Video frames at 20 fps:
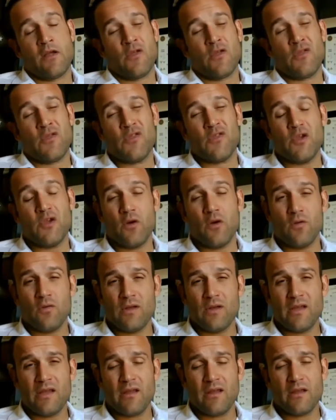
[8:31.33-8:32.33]
The
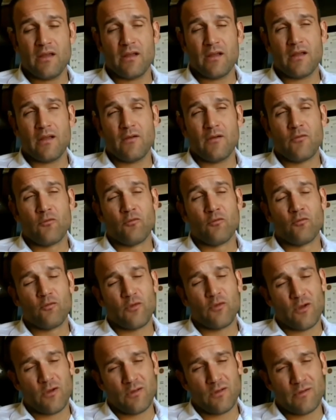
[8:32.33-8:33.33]
only
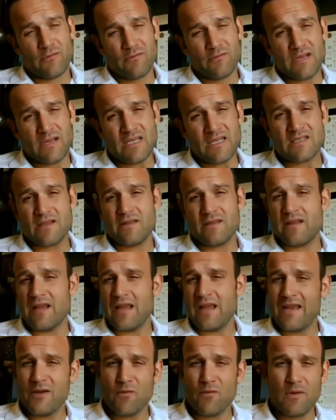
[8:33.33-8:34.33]
reason
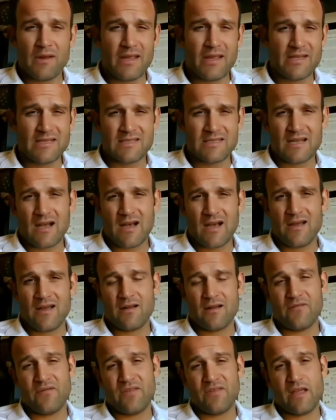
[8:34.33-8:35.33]
anyone gets caught
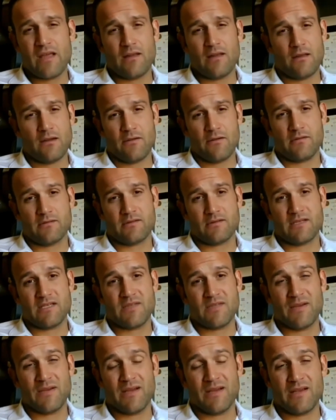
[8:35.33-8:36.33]
on VA loans is
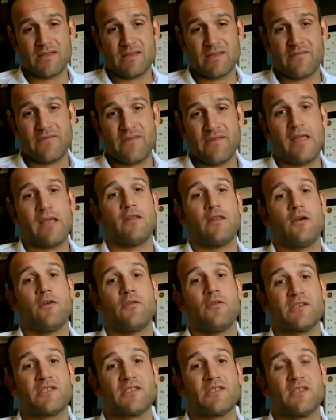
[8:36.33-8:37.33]
because the VA loan
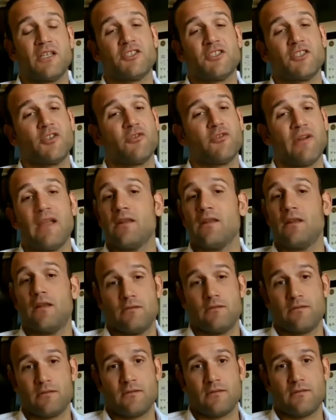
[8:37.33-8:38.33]
is such a great
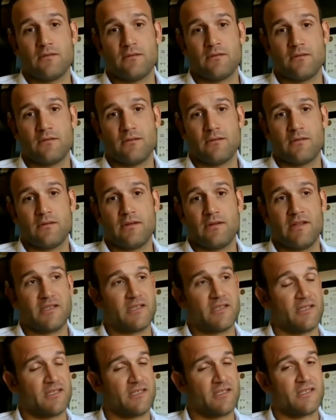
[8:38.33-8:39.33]
loan.
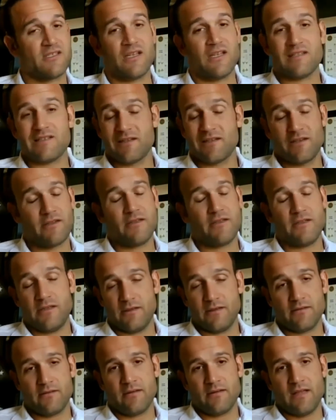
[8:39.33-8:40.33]
It's such a good
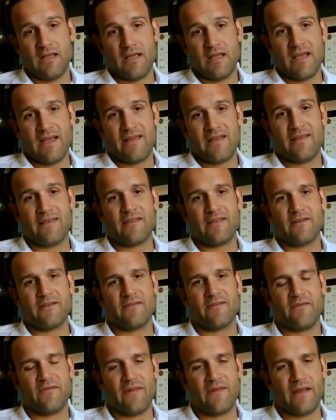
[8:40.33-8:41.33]
deal that they're
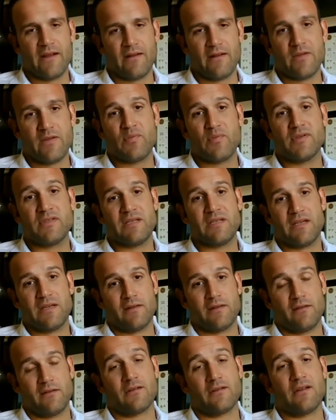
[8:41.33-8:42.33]
very
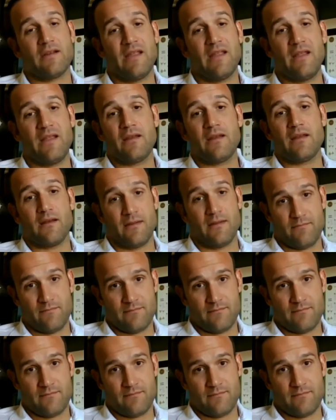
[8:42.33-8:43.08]
particular on income.